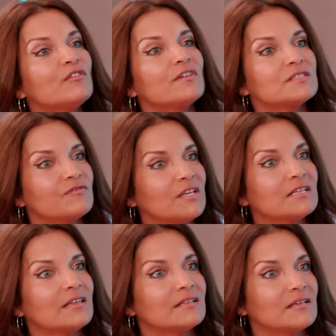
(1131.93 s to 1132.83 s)
of us
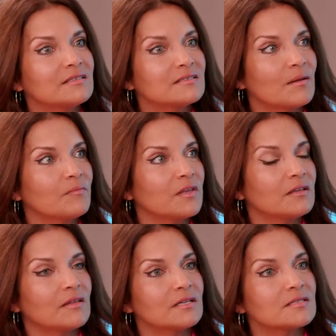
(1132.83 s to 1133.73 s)
feel that it's
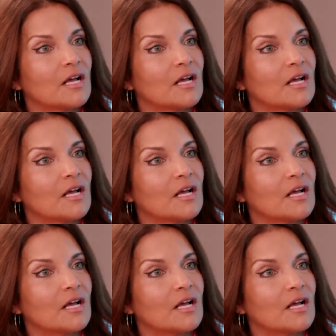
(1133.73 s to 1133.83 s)
something that is